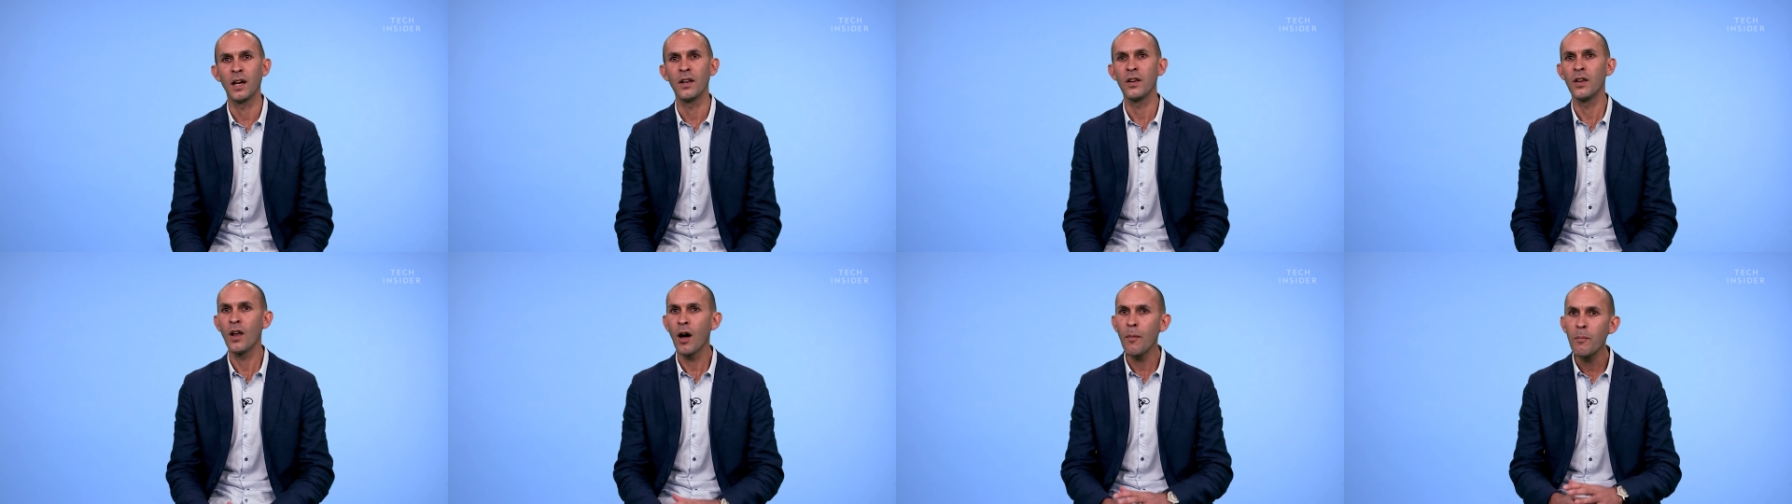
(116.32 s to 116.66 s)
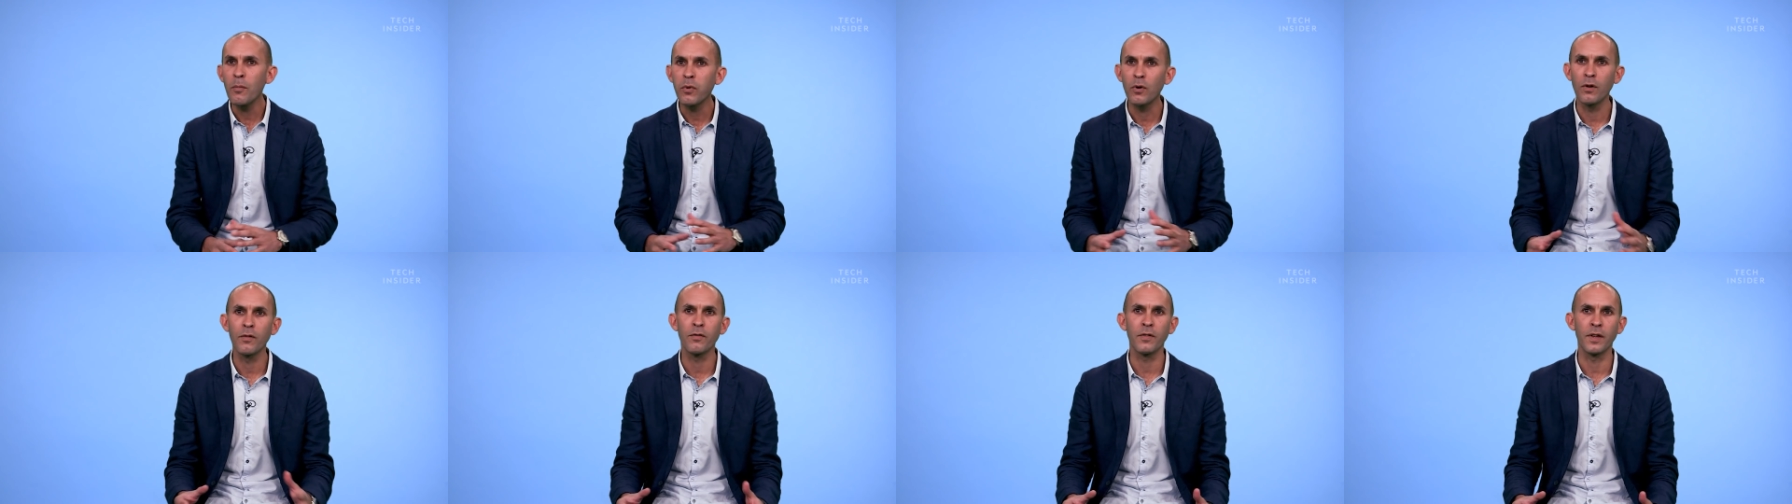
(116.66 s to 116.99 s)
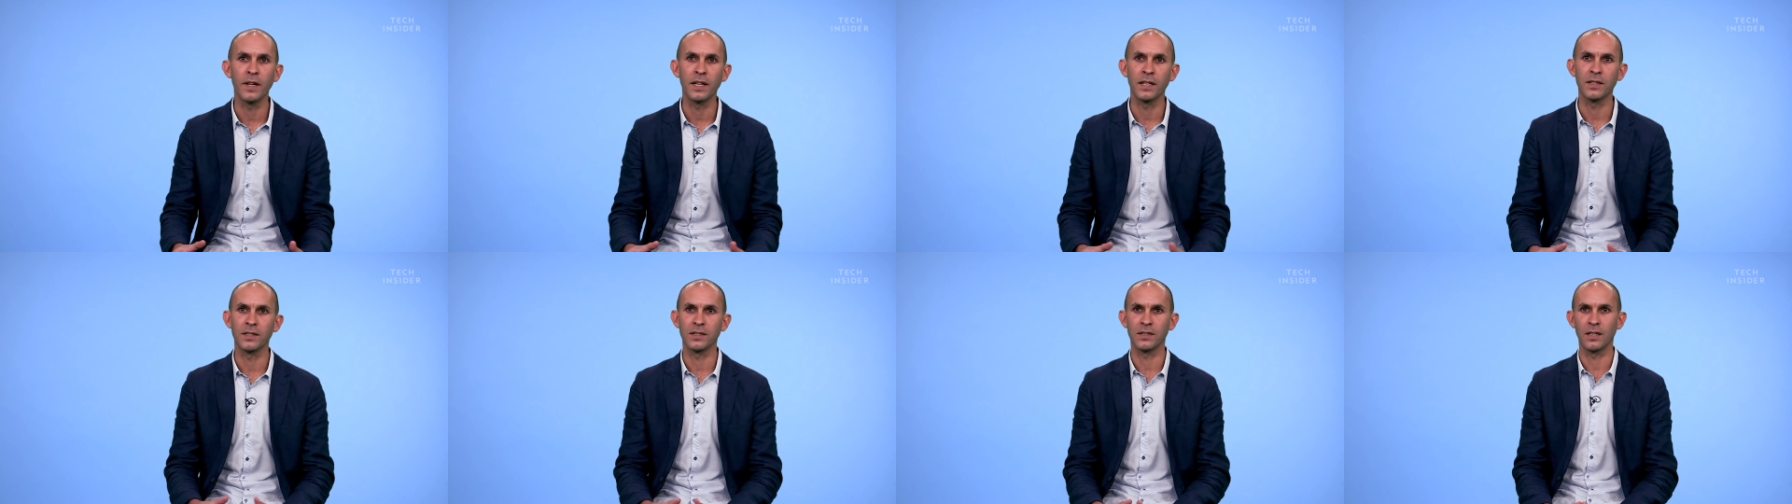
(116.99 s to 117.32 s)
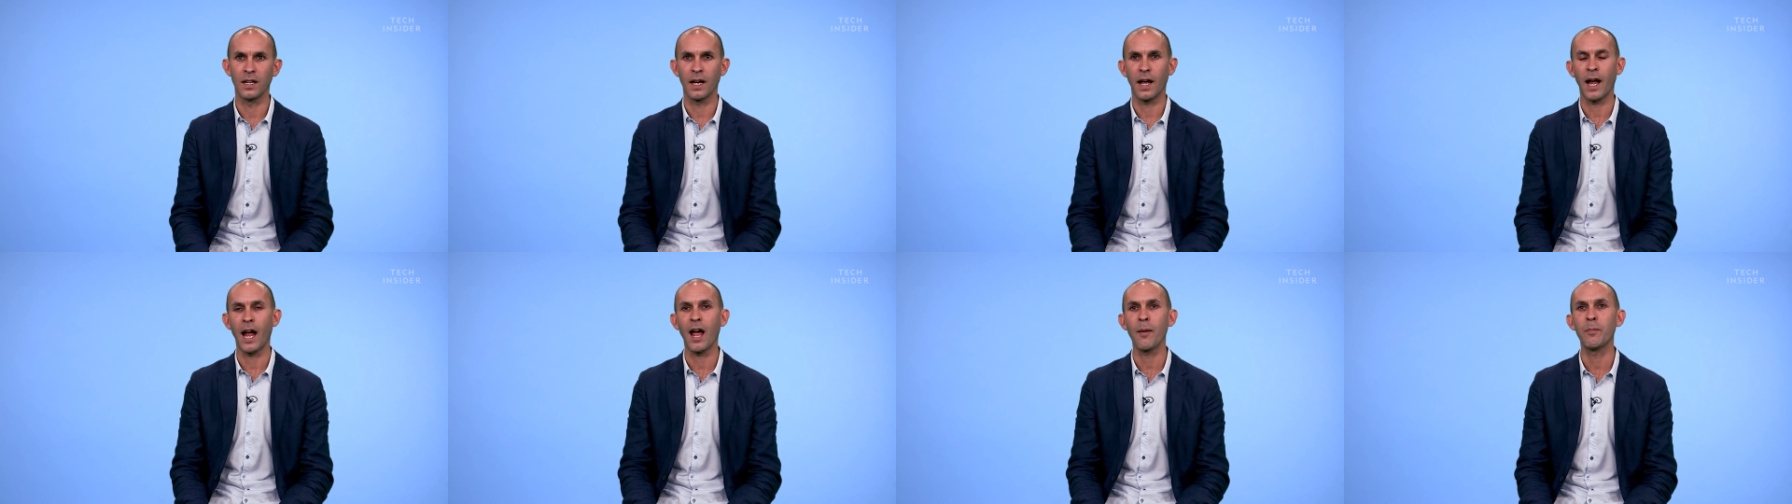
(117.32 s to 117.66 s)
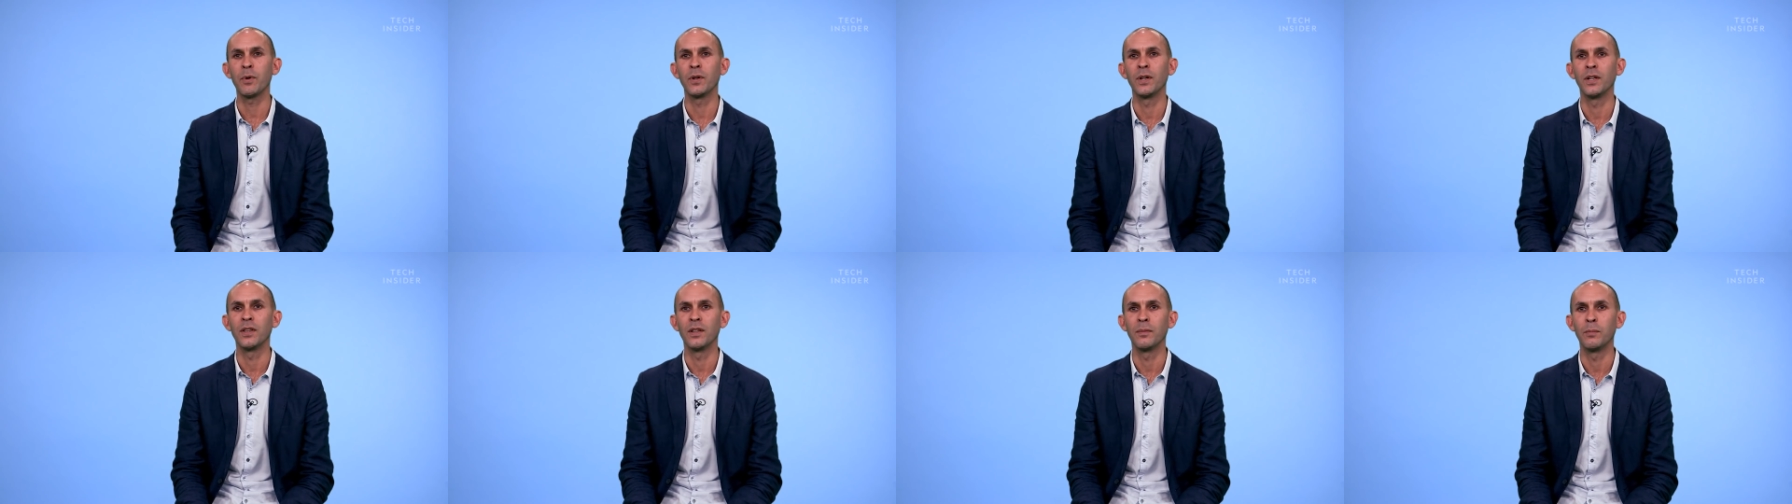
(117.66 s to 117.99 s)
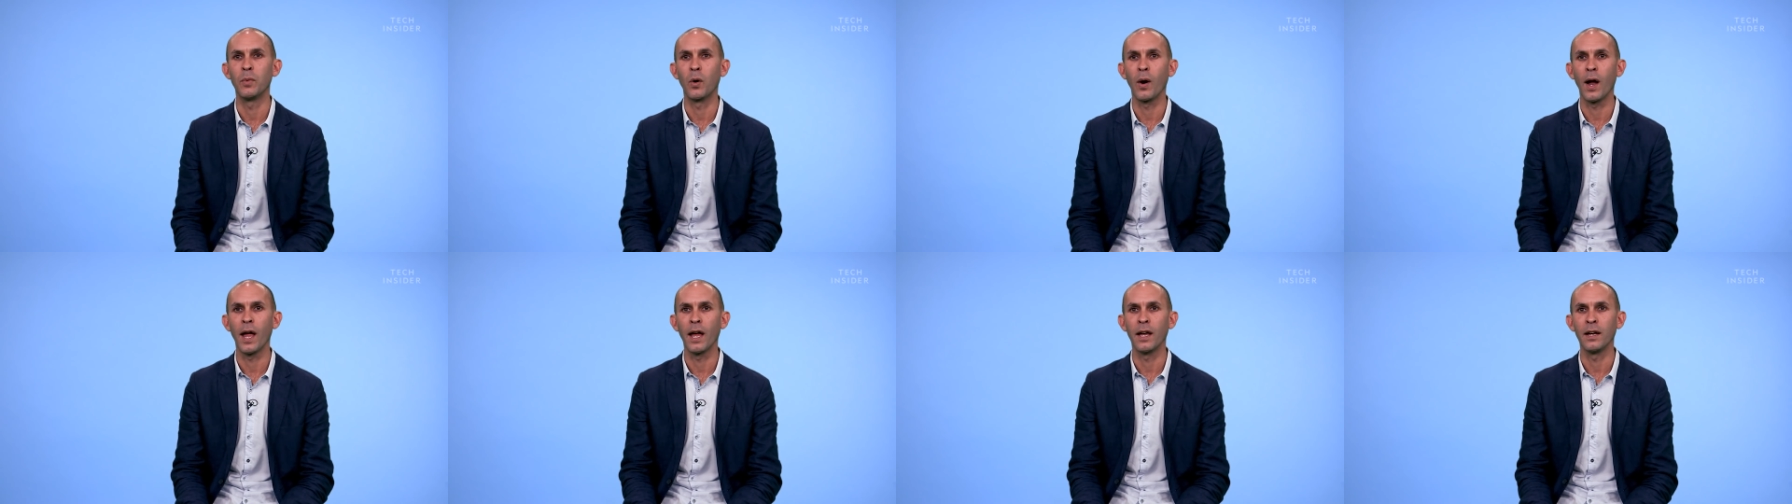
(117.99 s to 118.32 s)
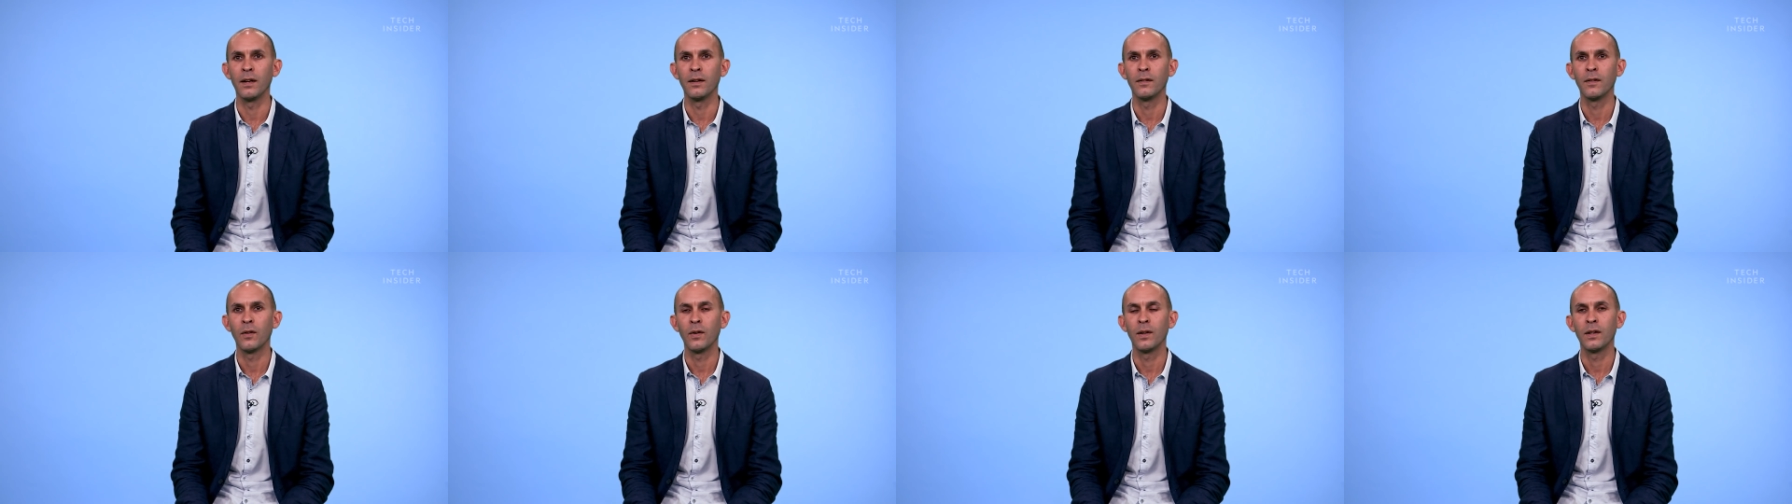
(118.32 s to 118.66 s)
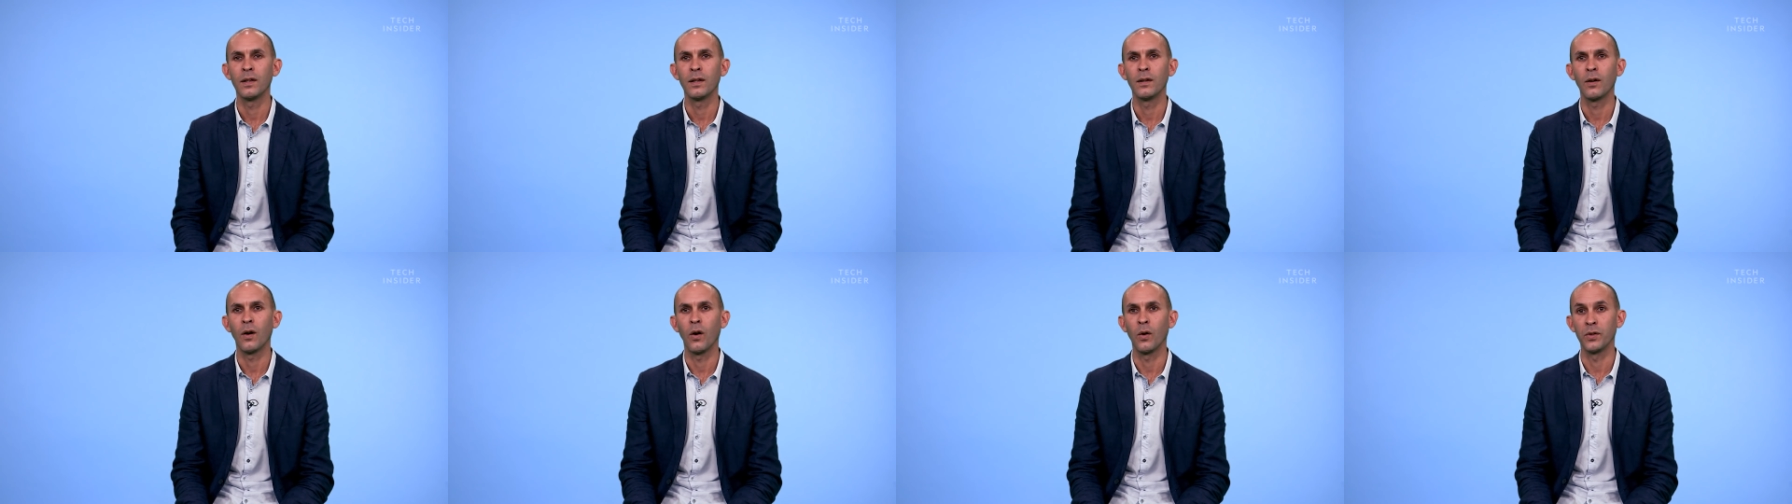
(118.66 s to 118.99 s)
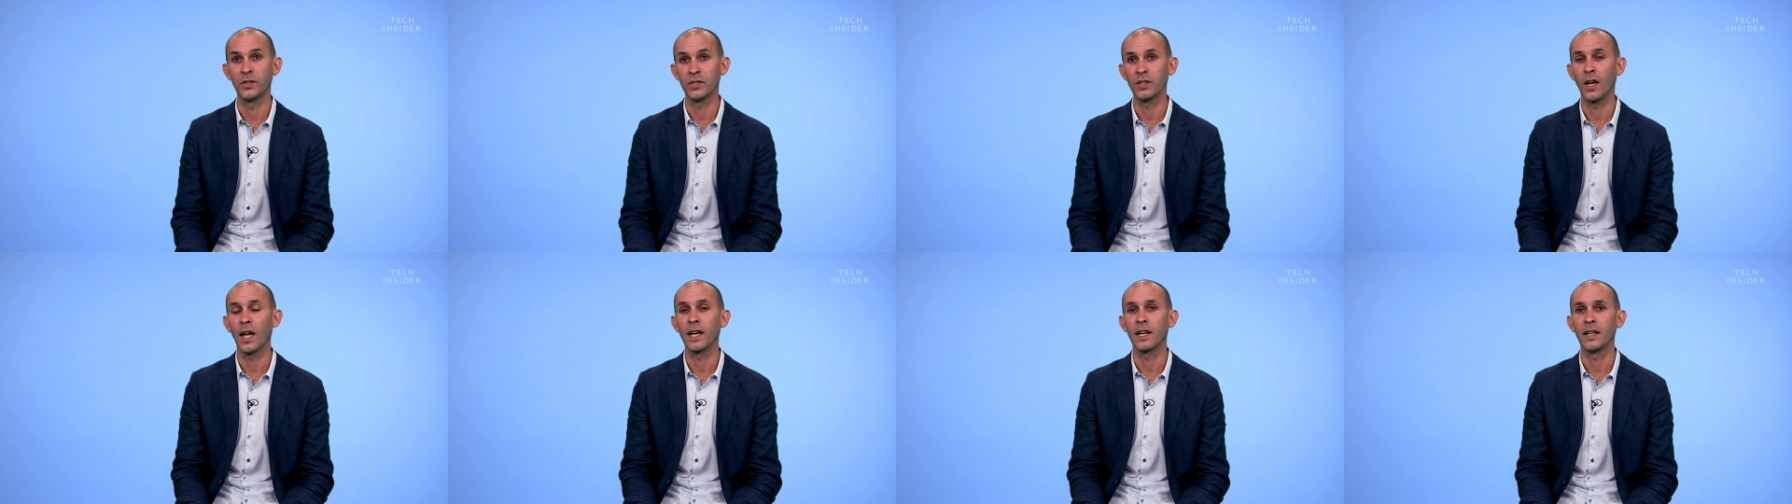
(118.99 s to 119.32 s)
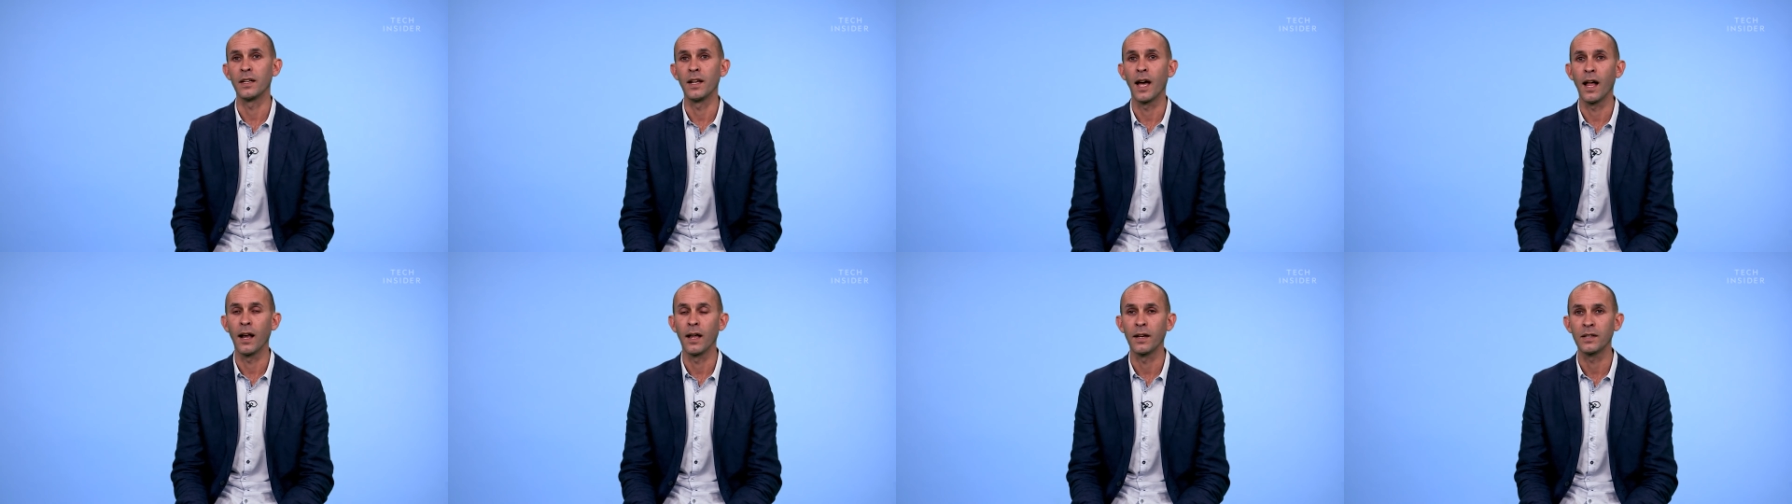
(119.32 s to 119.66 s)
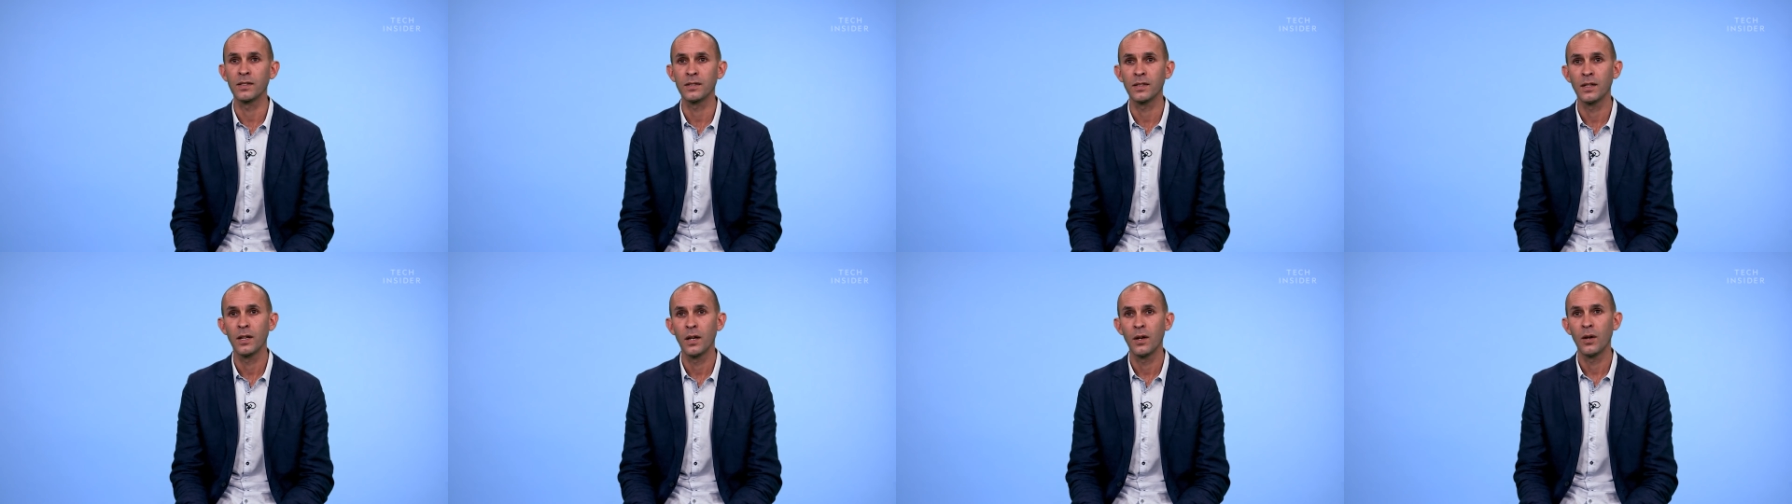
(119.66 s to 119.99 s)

a number of things that happen in the brain on psychedelics.